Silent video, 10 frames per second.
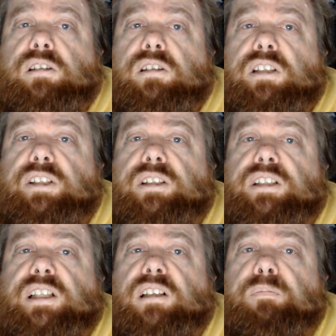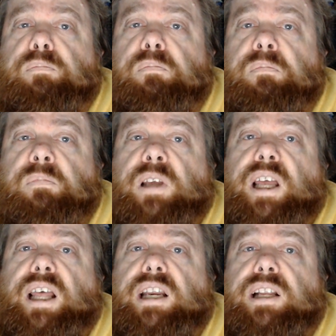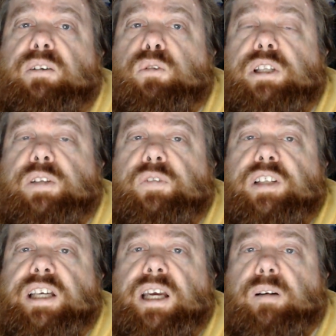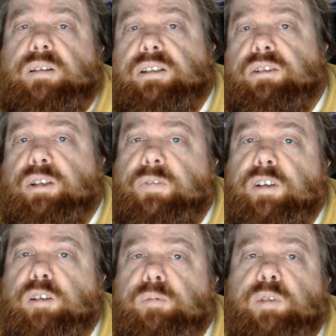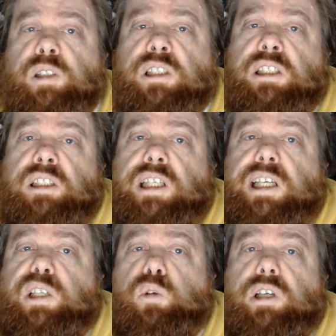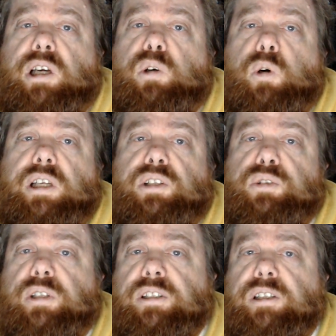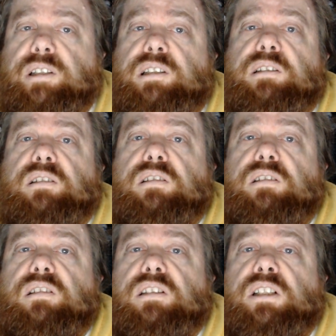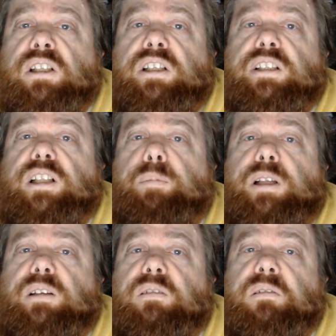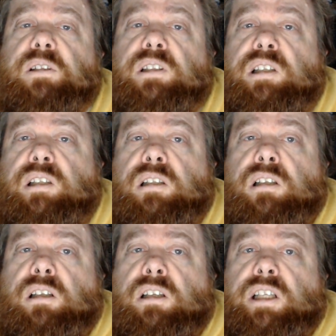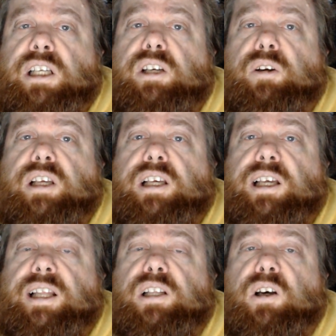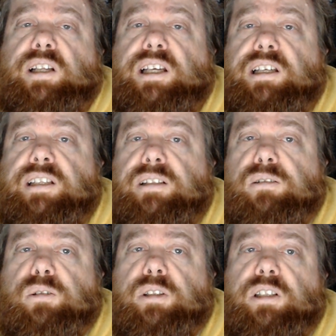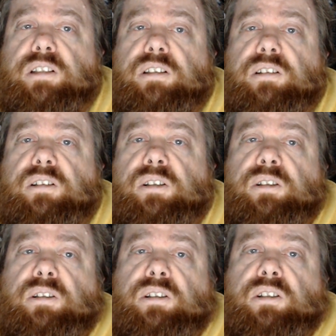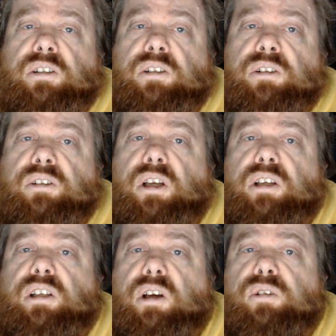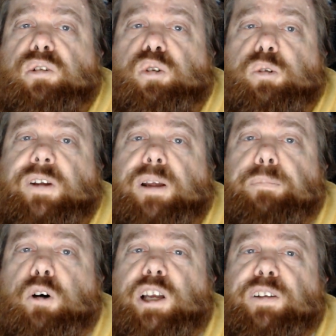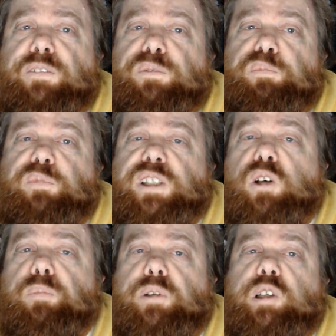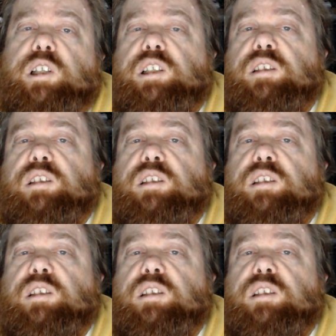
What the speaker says: Adding all different characters to the film is also quite interesting. He goes at night and kills those so-called vampire zombies.